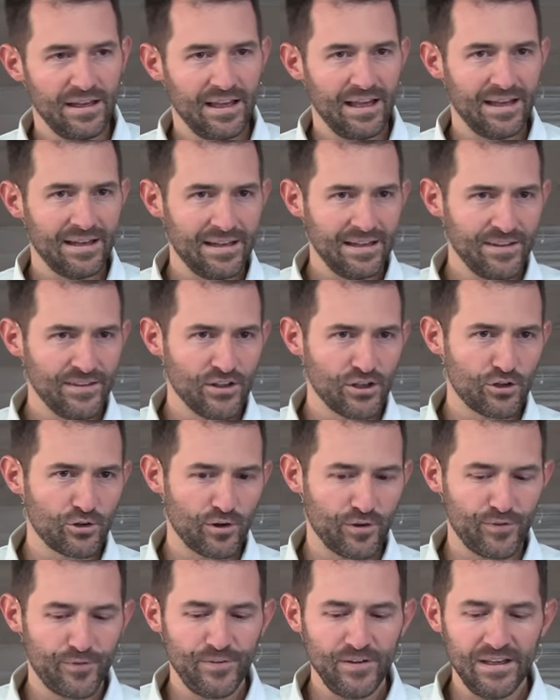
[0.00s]
And in the
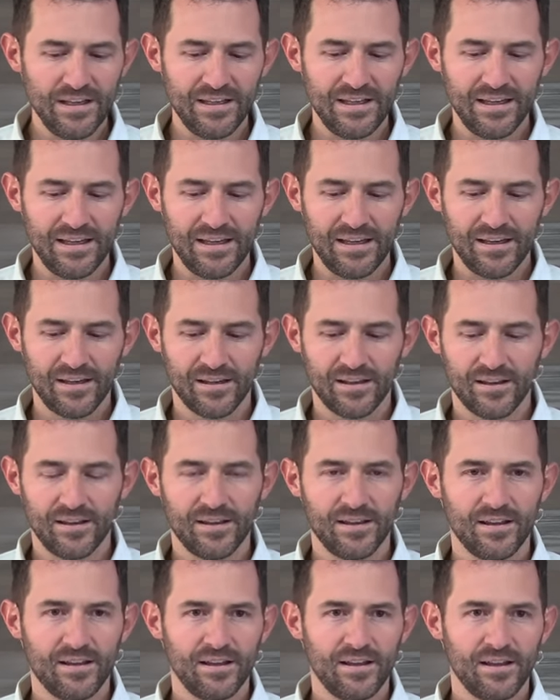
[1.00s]
graffiti,
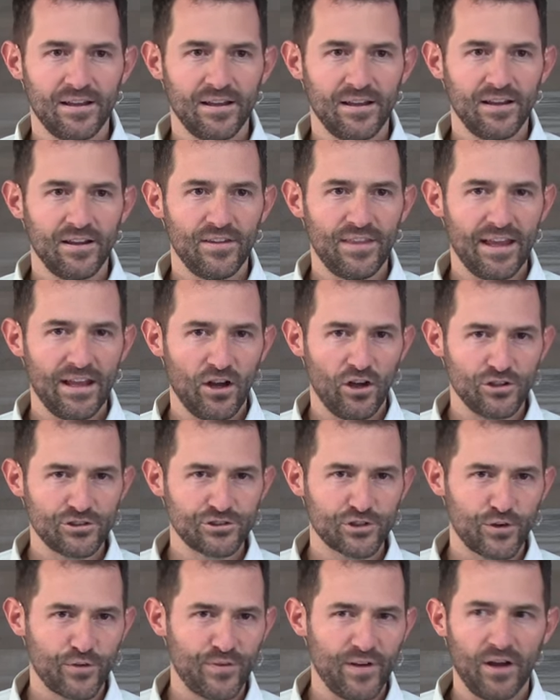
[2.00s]
they
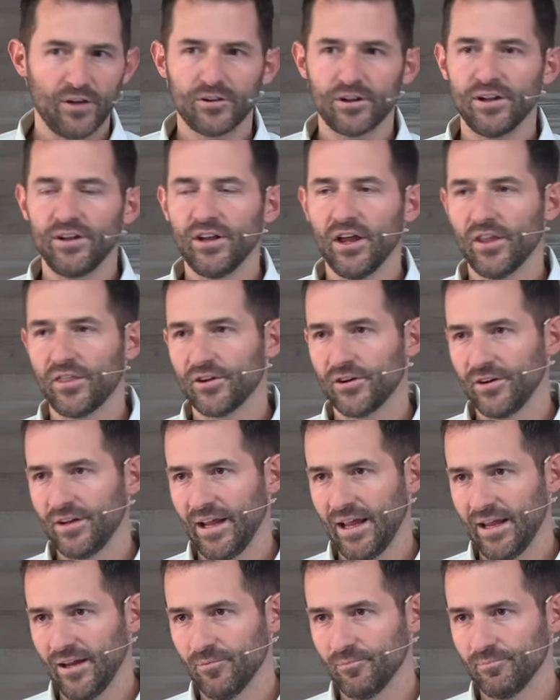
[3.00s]
also found another
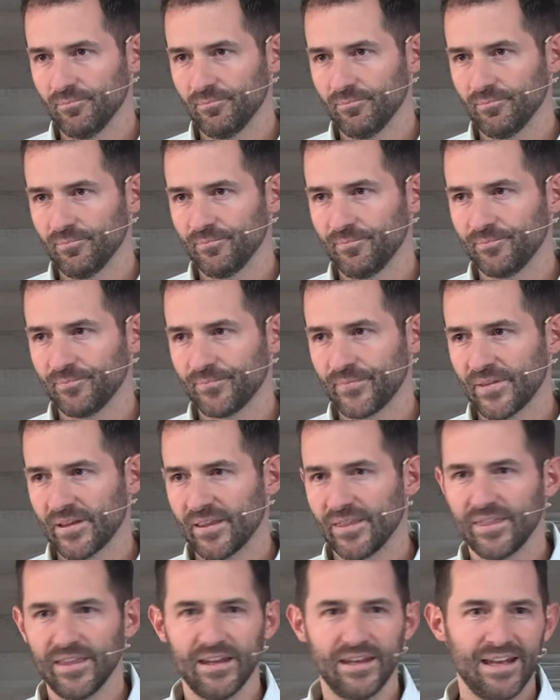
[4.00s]
name,
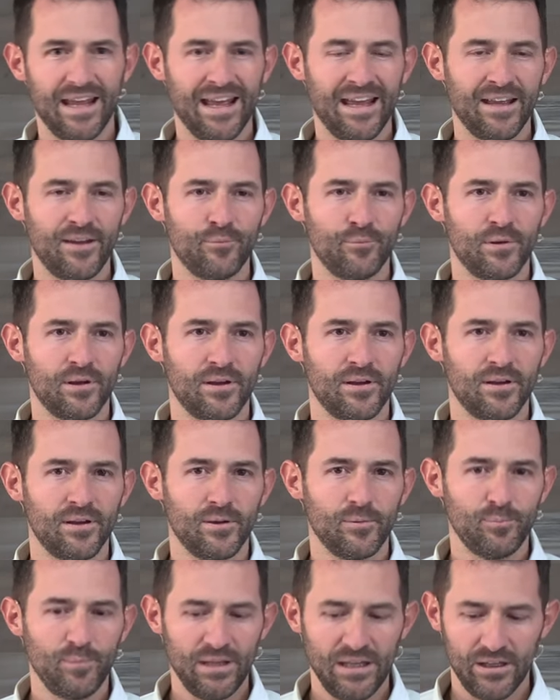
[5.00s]
the name
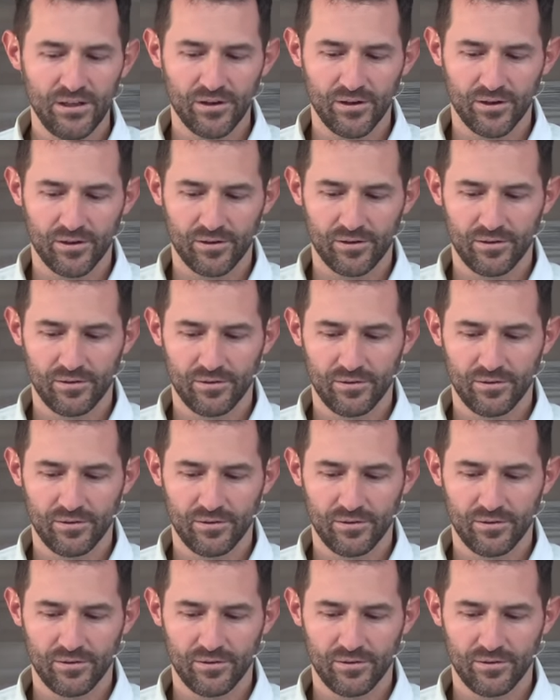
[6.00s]
Peter.